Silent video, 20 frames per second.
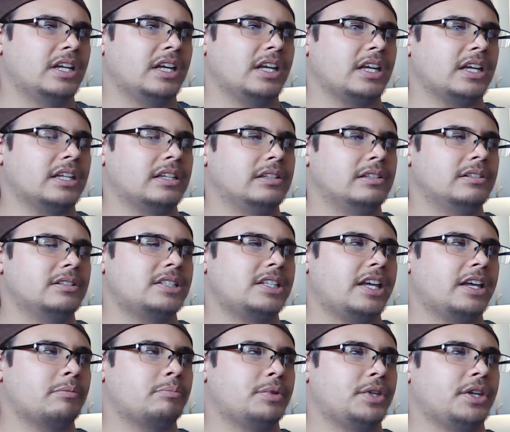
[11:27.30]
It looks
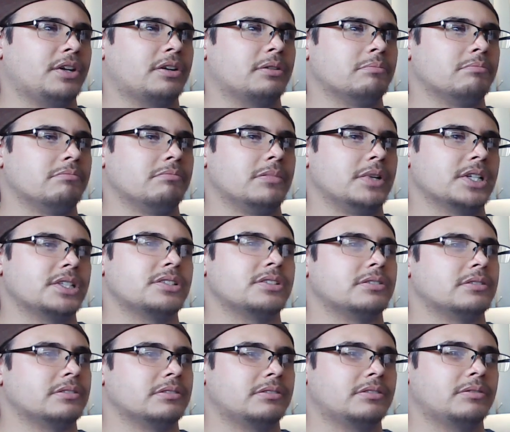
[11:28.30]
like pure
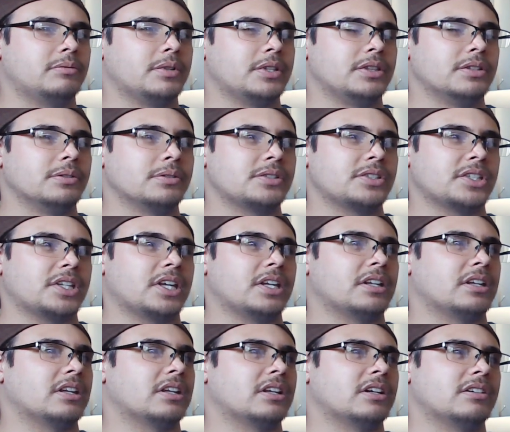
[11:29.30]
muscle with no
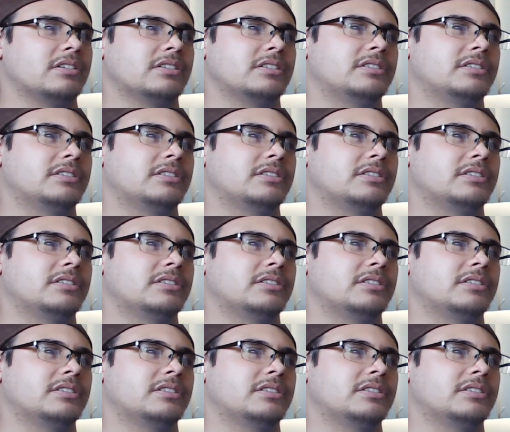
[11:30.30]
skin, you know?